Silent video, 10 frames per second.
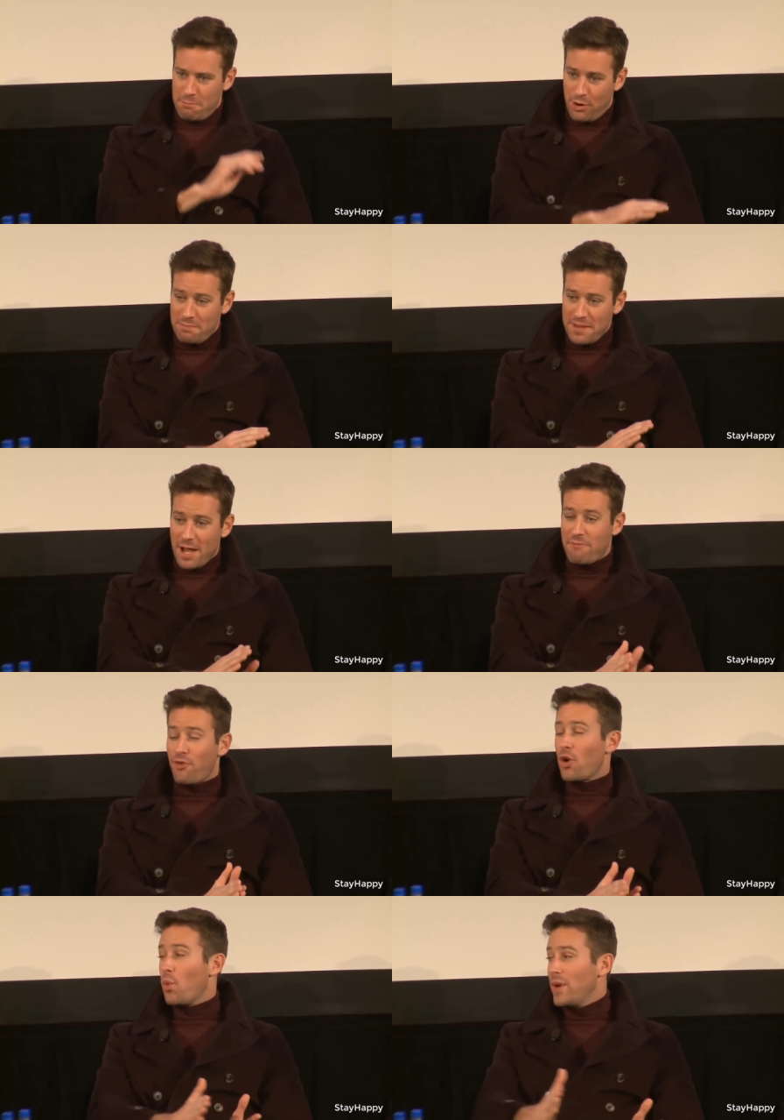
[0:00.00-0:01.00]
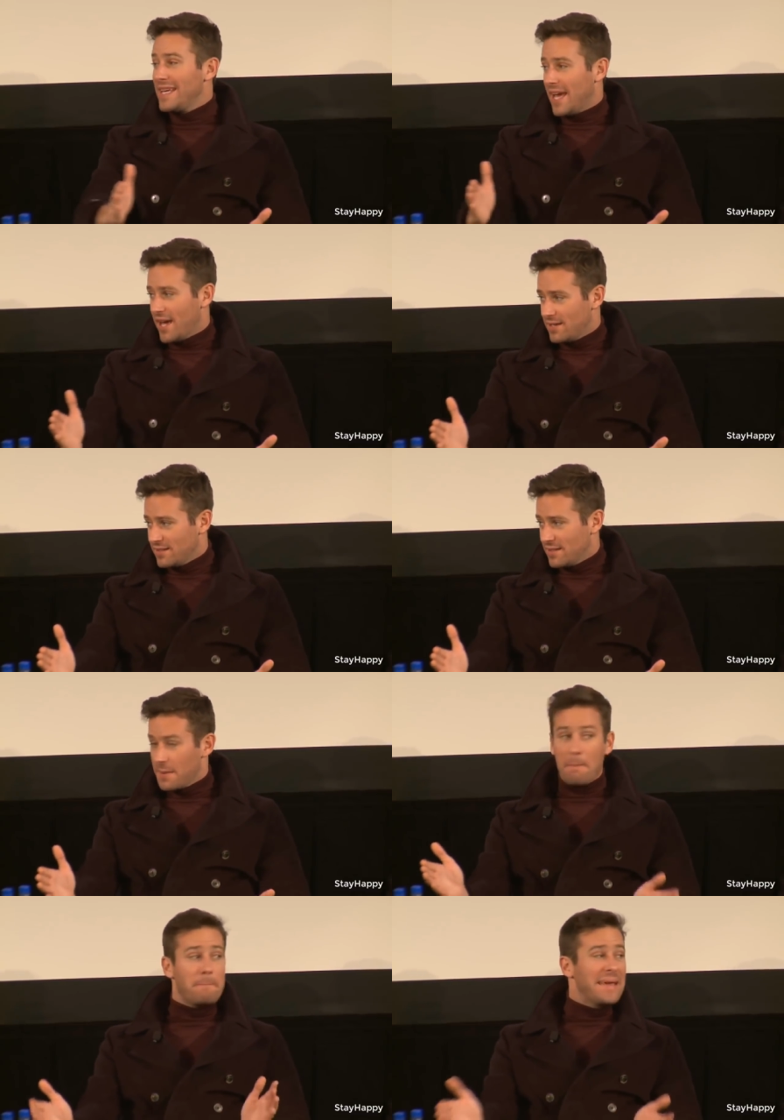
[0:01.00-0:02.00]
put me up for a weekend,
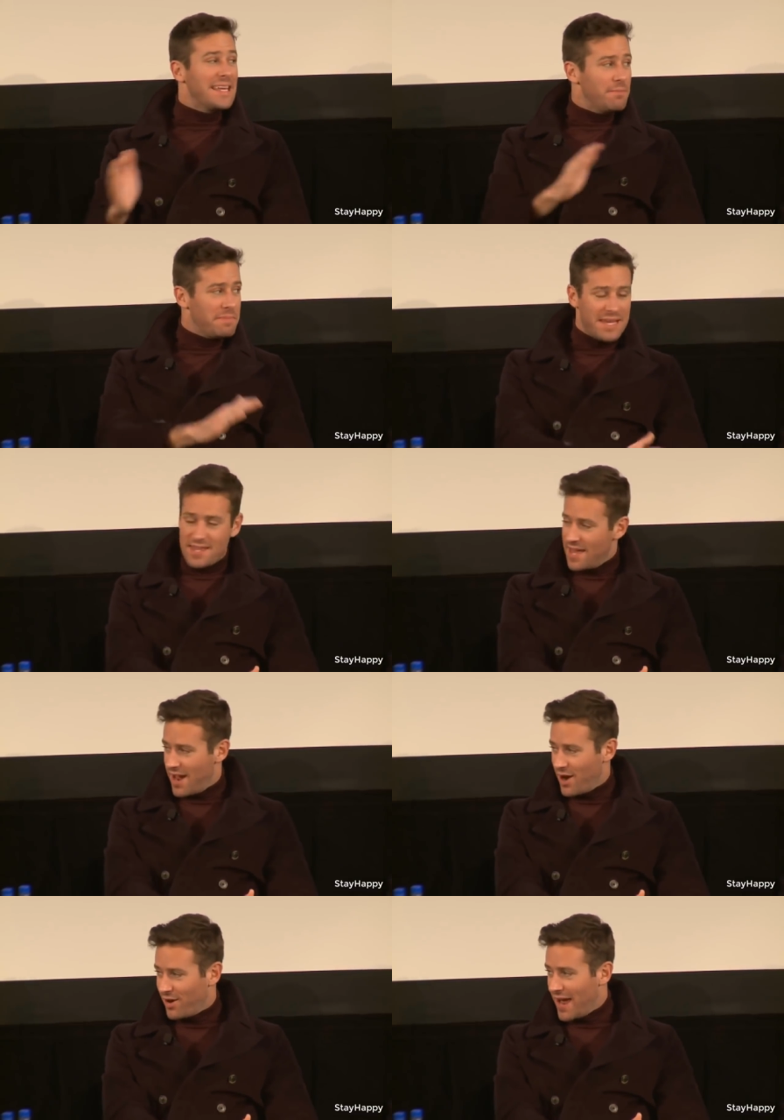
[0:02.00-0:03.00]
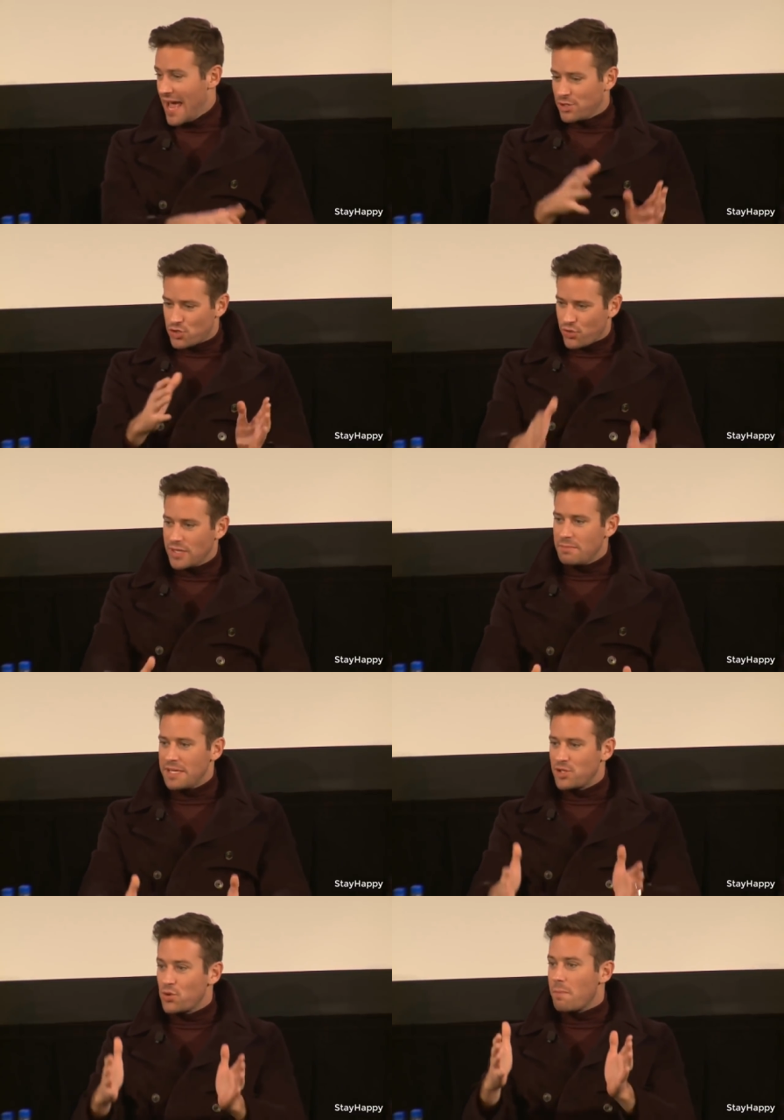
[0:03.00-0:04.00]
meet me there, and treat
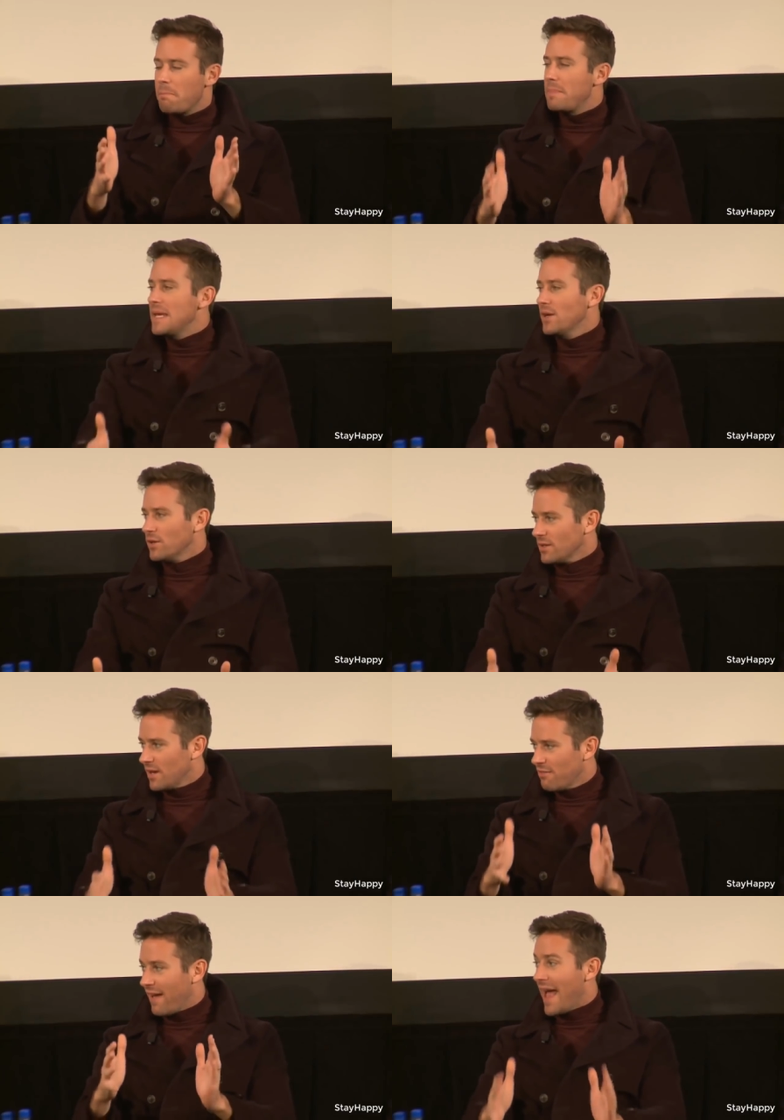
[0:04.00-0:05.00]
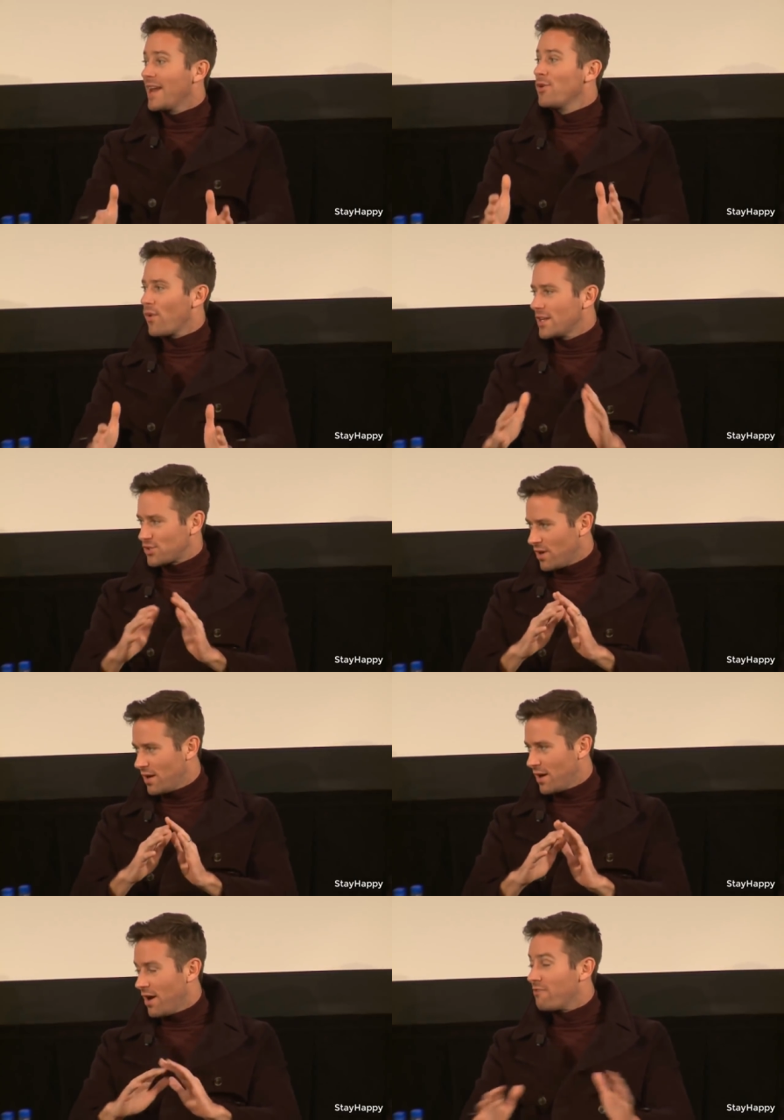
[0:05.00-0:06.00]
me to a meal of any
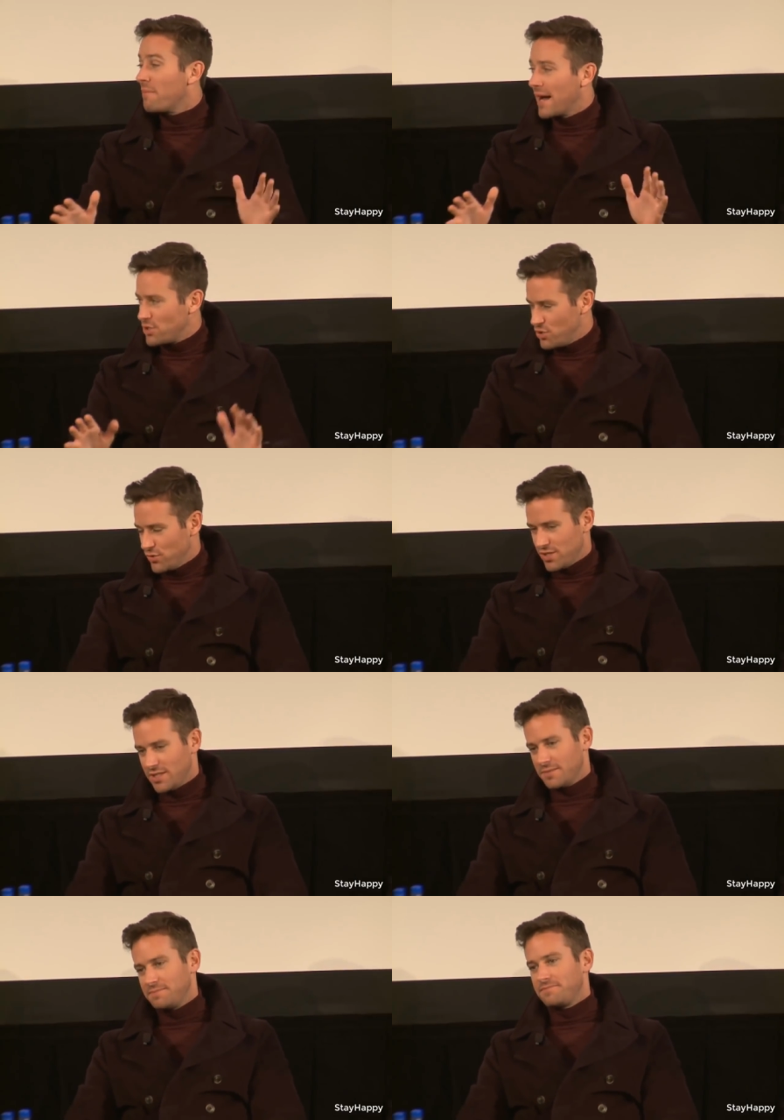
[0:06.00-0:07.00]
restaurant of my choosing.